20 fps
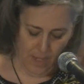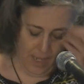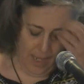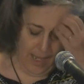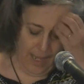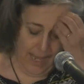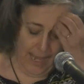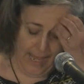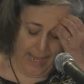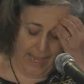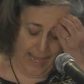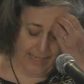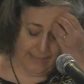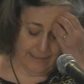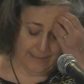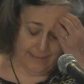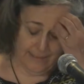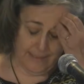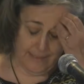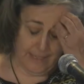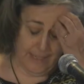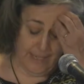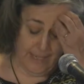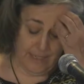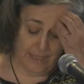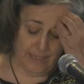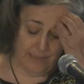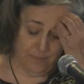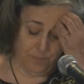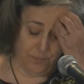Students at
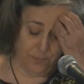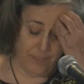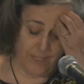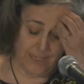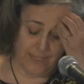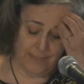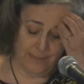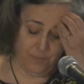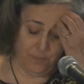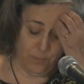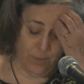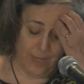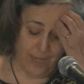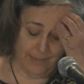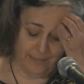Zurich University of